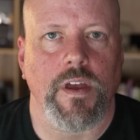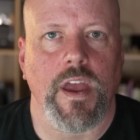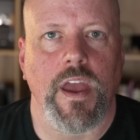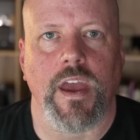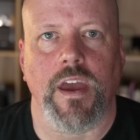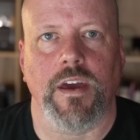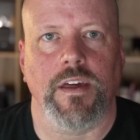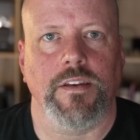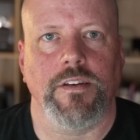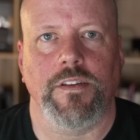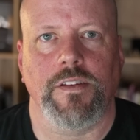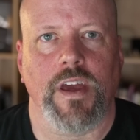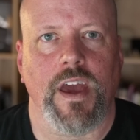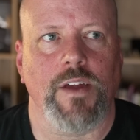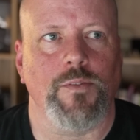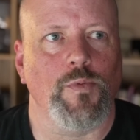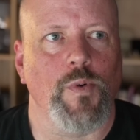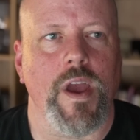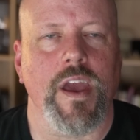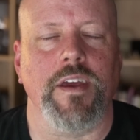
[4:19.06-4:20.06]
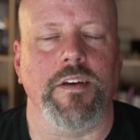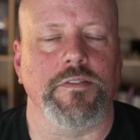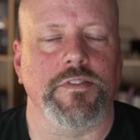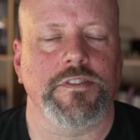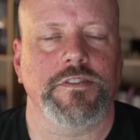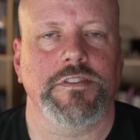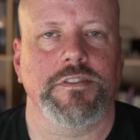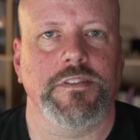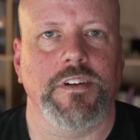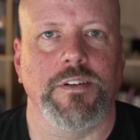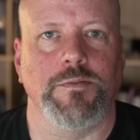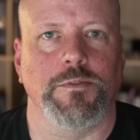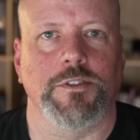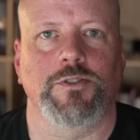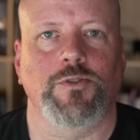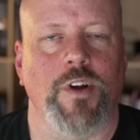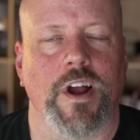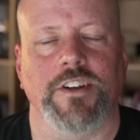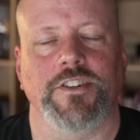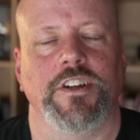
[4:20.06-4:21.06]
and had waves and was
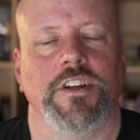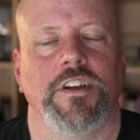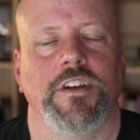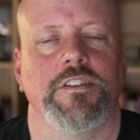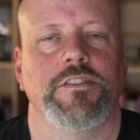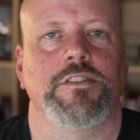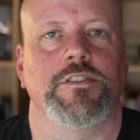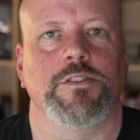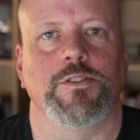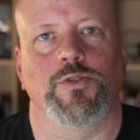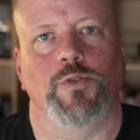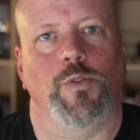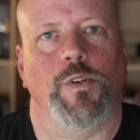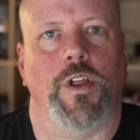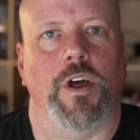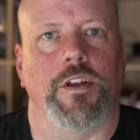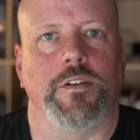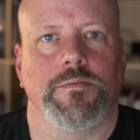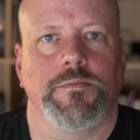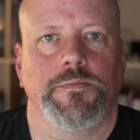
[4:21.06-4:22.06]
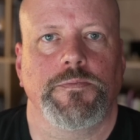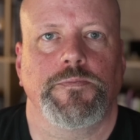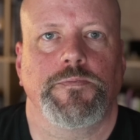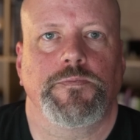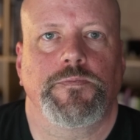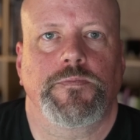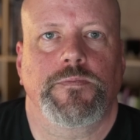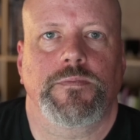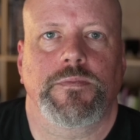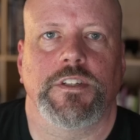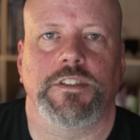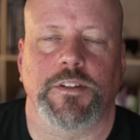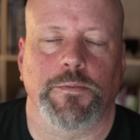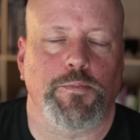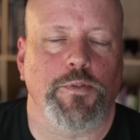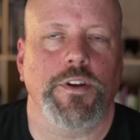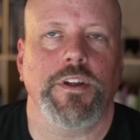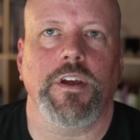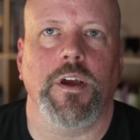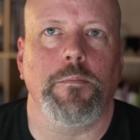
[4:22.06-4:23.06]
crashing against the shoreline it's a
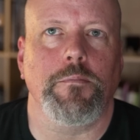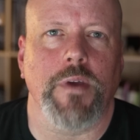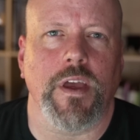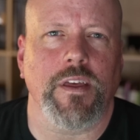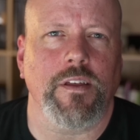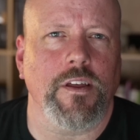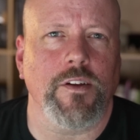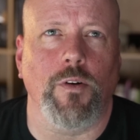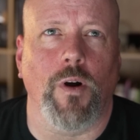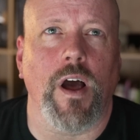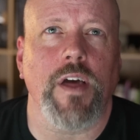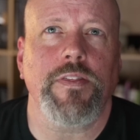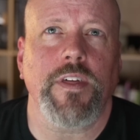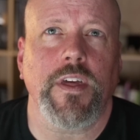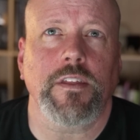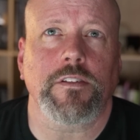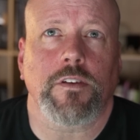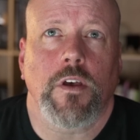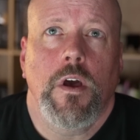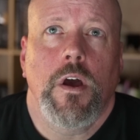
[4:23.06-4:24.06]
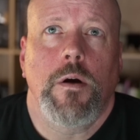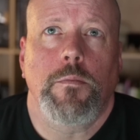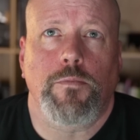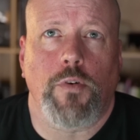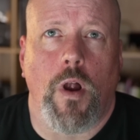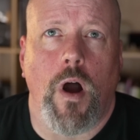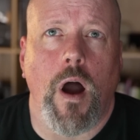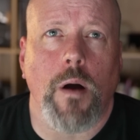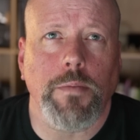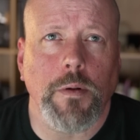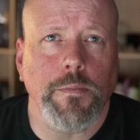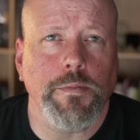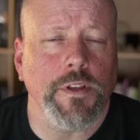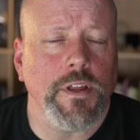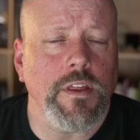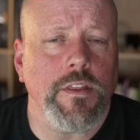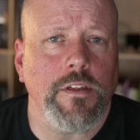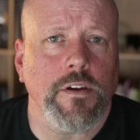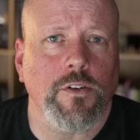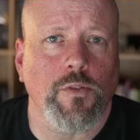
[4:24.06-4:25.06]
pretty amazing, you know, I think it's
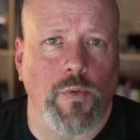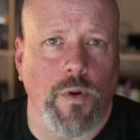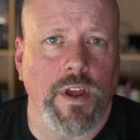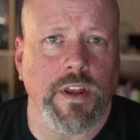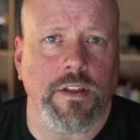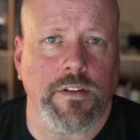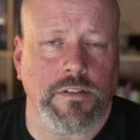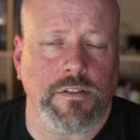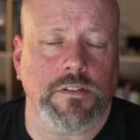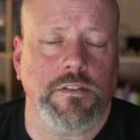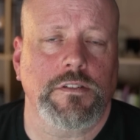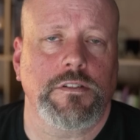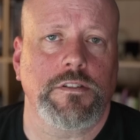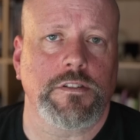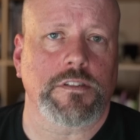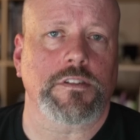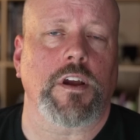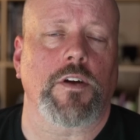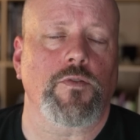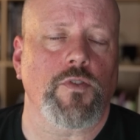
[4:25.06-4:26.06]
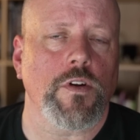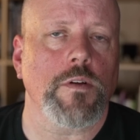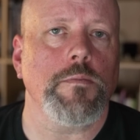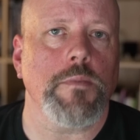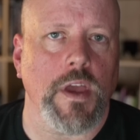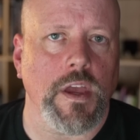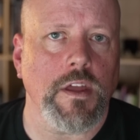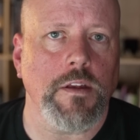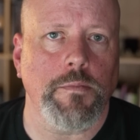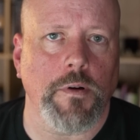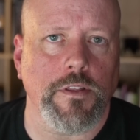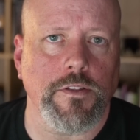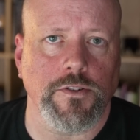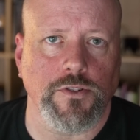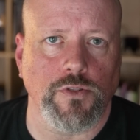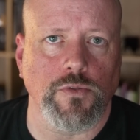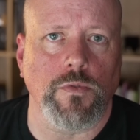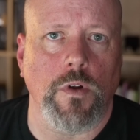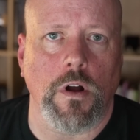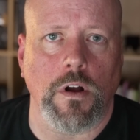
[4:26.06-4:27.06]
probably the greatest discovery made by the
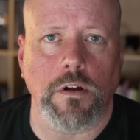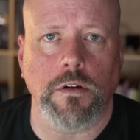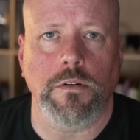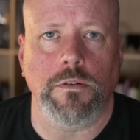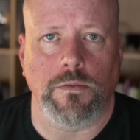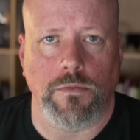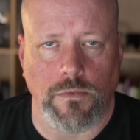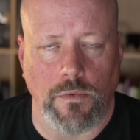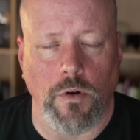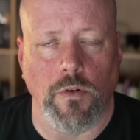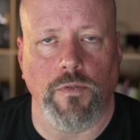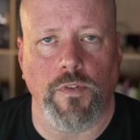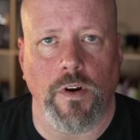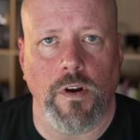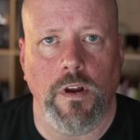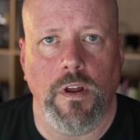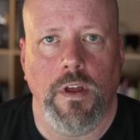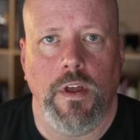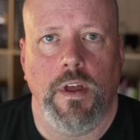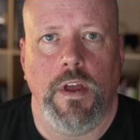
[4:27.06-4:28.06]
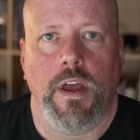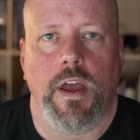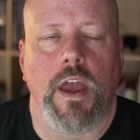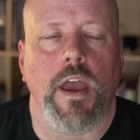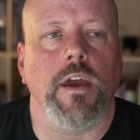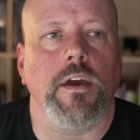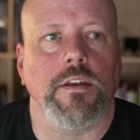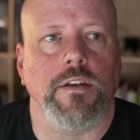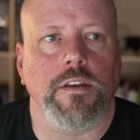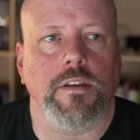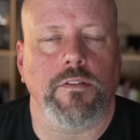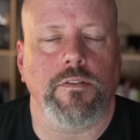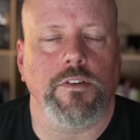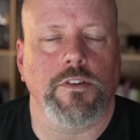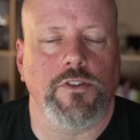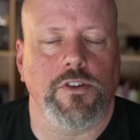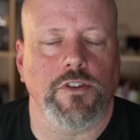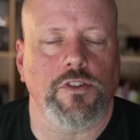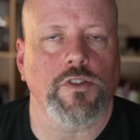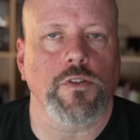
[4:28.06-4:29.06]
Zhurong rover and
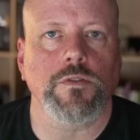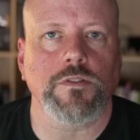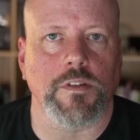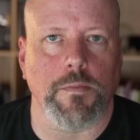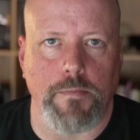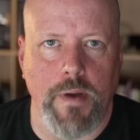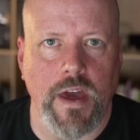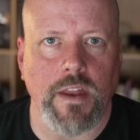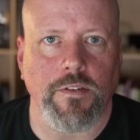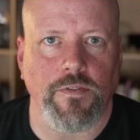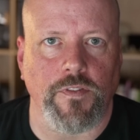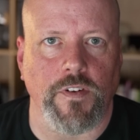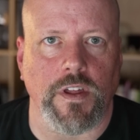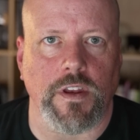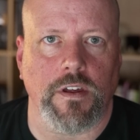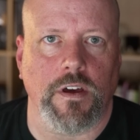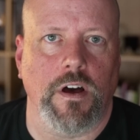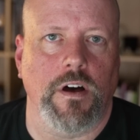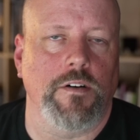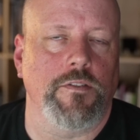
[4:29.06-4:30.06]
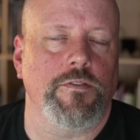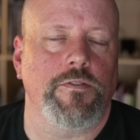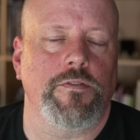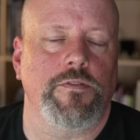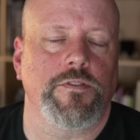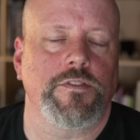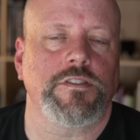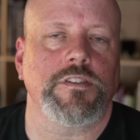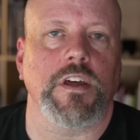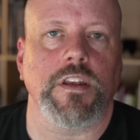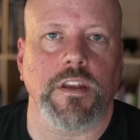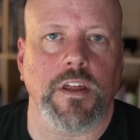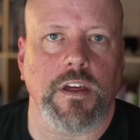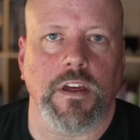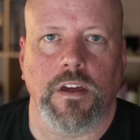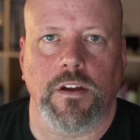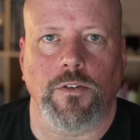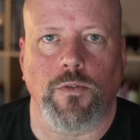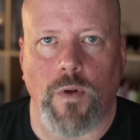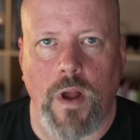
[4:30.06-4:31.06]
just shows the benefit of
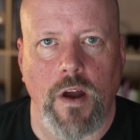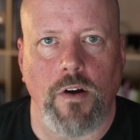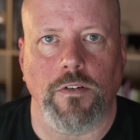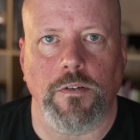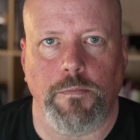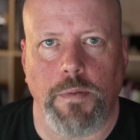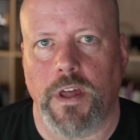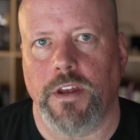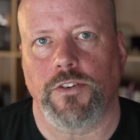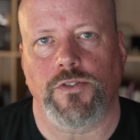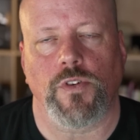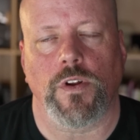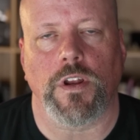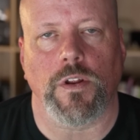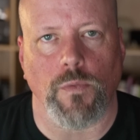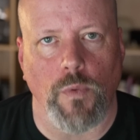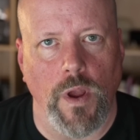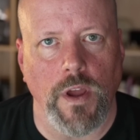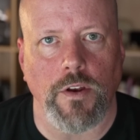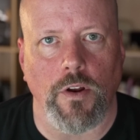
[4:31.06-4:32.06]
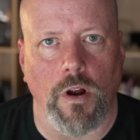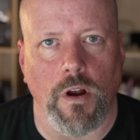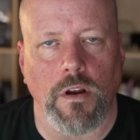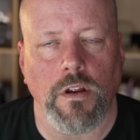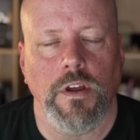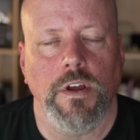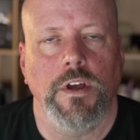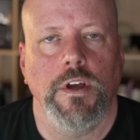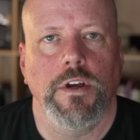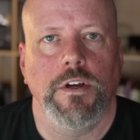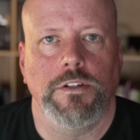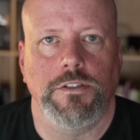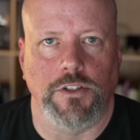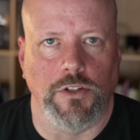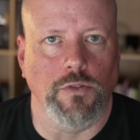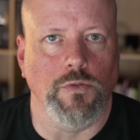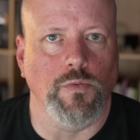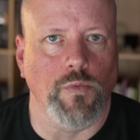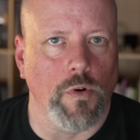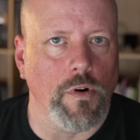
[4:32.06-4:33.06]
sending a ground penetrating radar
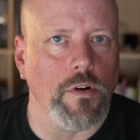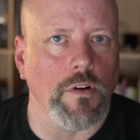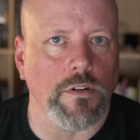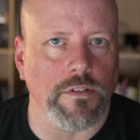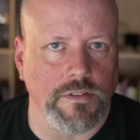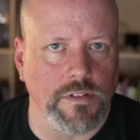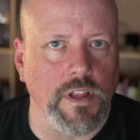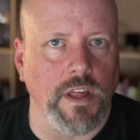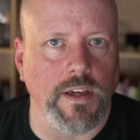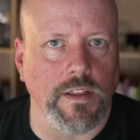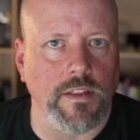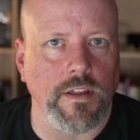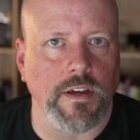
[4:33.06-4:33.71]
to worlds like